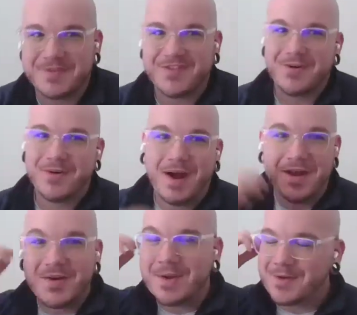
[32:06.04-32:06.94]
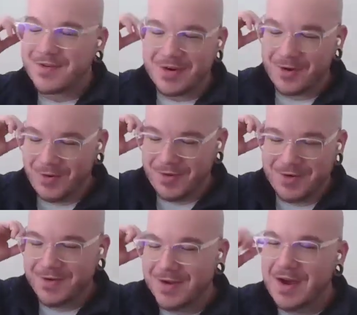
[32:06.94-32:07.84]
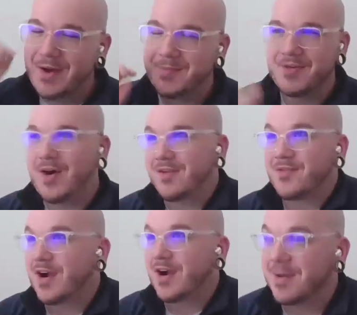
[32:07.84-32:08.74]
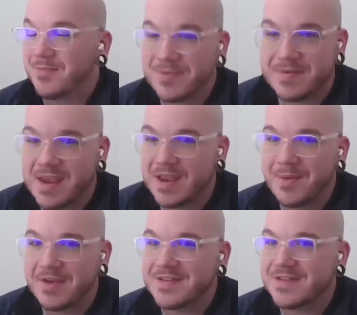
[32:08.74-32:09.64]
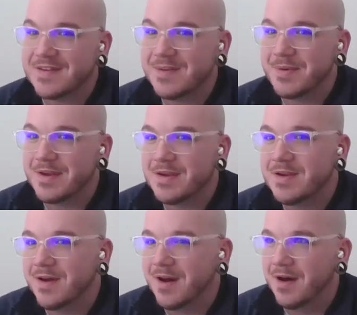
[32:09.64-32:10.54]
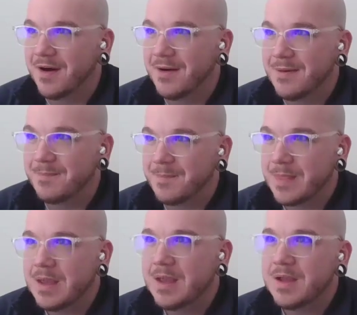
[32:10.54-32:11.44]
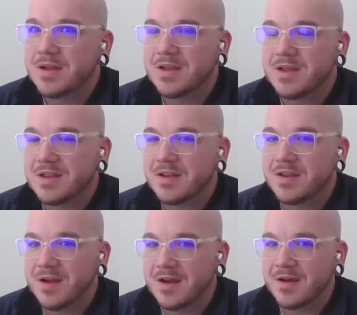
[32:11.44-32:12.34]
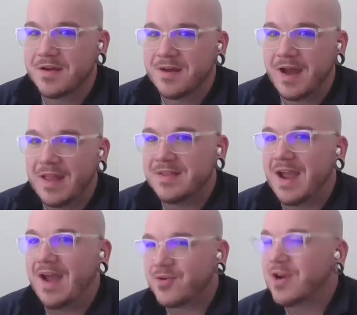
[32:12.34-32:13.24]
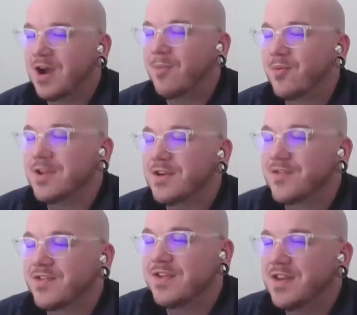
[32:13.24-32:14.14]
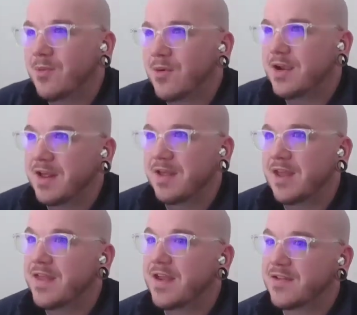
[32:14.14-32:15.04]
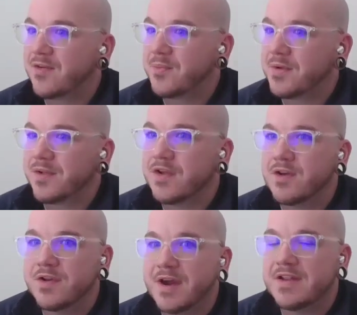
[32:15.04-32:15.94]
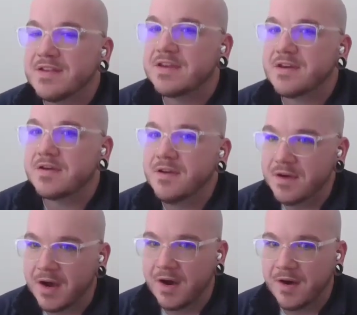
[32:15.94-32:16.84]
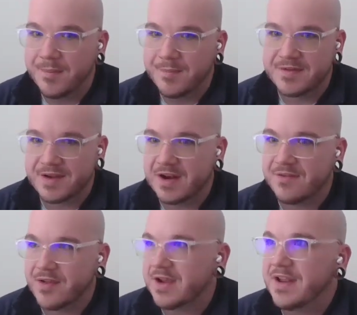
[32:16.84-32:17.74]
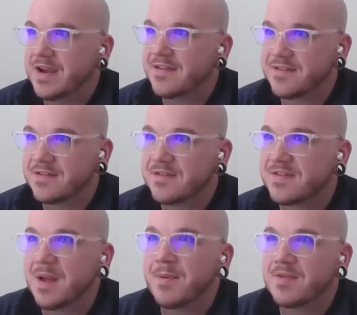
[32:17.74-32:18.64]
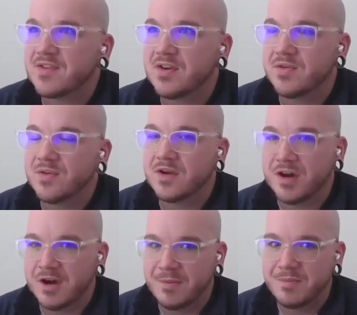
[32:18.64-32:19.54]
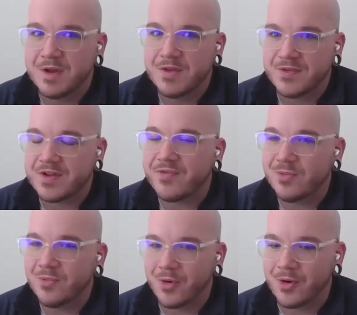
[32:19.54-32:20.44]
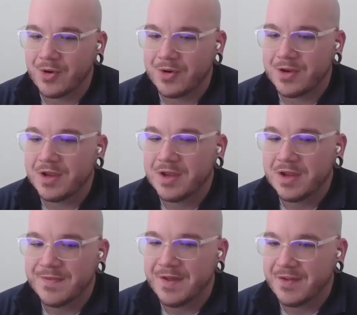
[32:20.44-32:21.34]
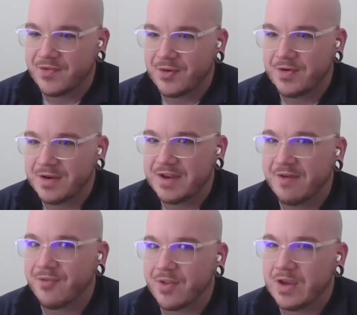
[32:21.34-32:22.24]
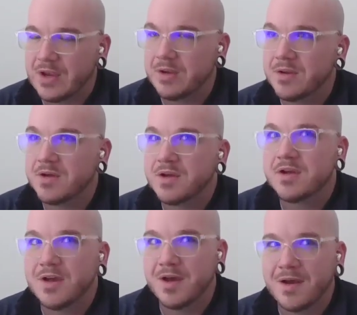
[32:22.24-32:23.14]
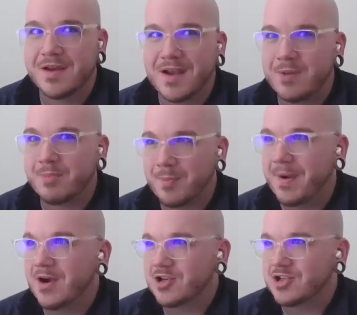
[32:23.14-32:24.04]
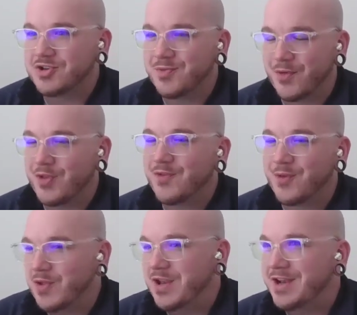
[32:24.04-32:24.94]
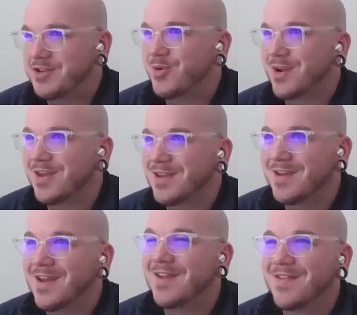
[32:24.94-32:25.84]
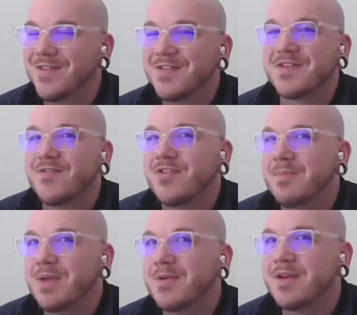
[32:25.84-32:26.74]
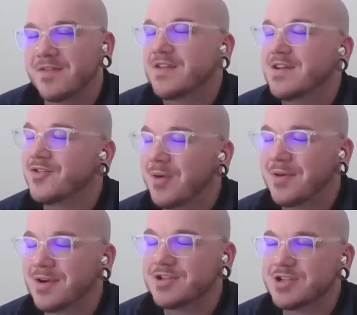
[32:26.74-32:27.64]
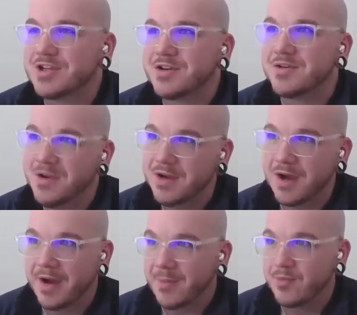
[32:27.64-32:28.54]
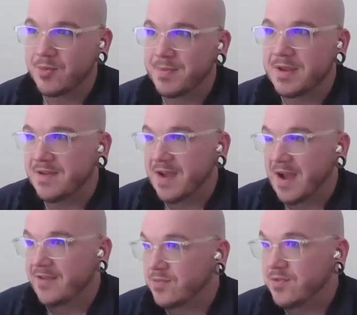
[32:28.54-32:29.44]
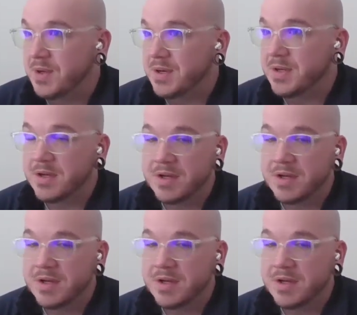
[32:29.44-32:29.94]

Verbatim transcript: So I know I'd mentioned it earlier. Um, so on Friday, I'm taking my CCNP. Um, uh, I, after a couple years in networking, I, I, think it's a really good idea. Um, it's kind of like a next stepping stone. Um, the stuff that you learn in that cert definitely uh, kind of prepares you for the for the nitty gritty and the stuff that maybe a senior network engineer um, would be tasked with doing.